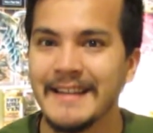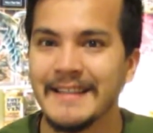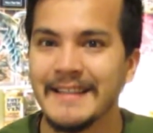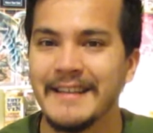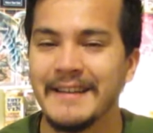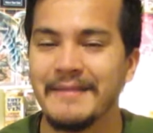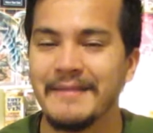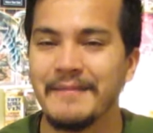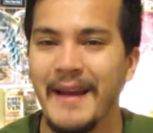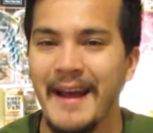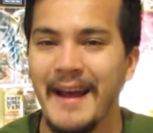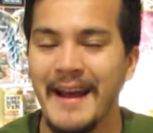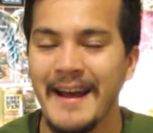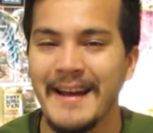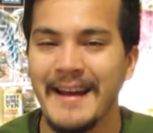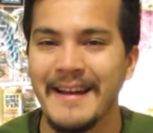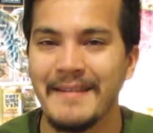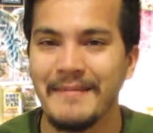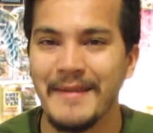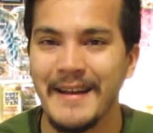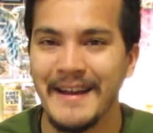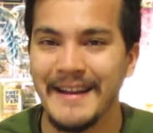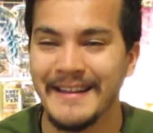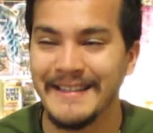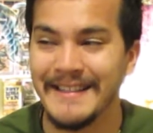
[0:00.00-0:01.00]
to
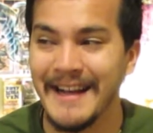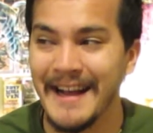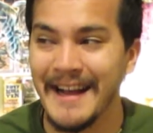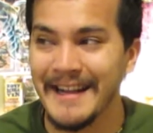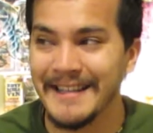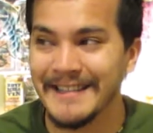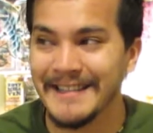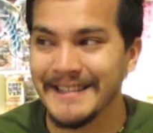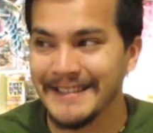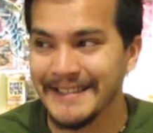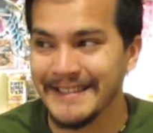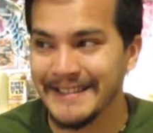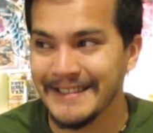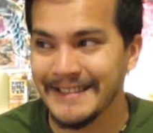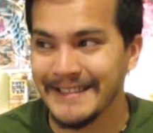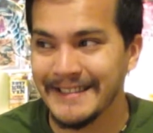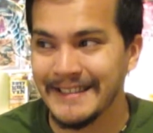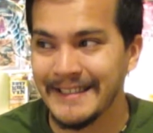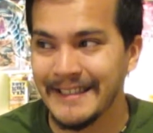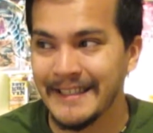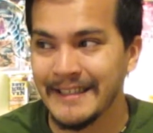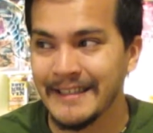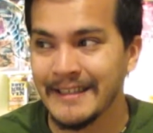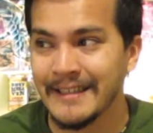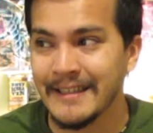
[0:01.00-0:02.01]
make changes to the
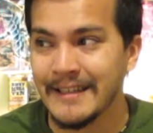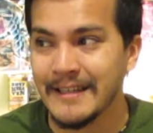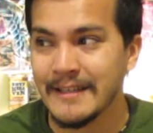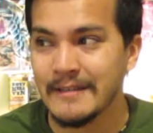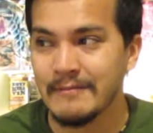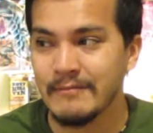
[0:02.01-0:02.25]
deck.